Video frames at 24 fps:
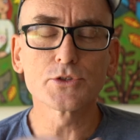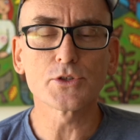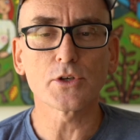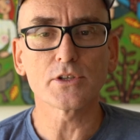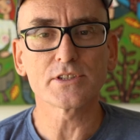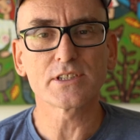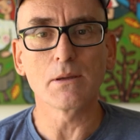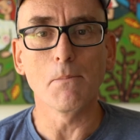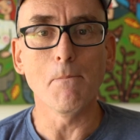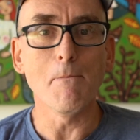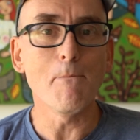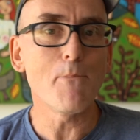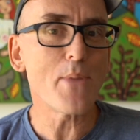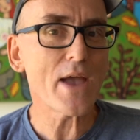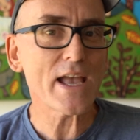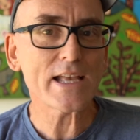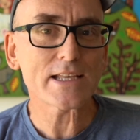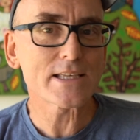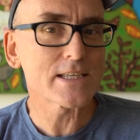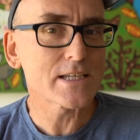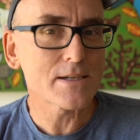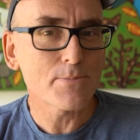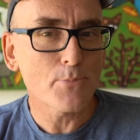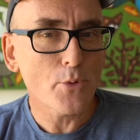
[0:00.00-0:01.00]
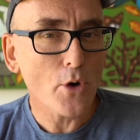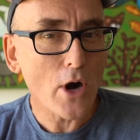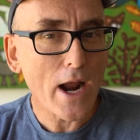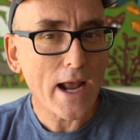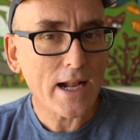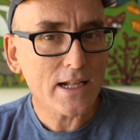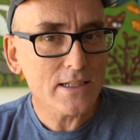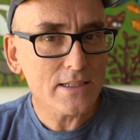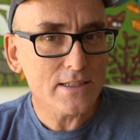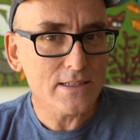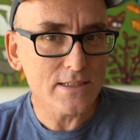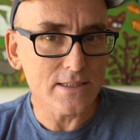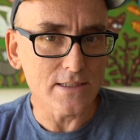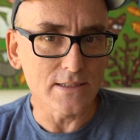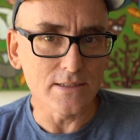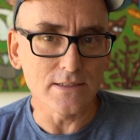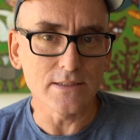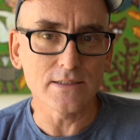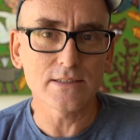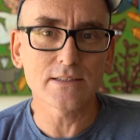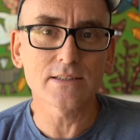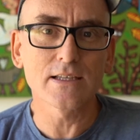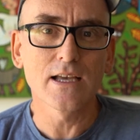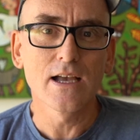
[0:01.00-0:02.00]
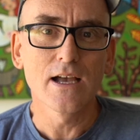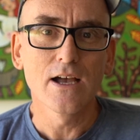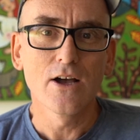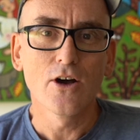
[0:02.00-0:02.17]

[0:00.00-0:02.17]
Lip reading: or some best practices,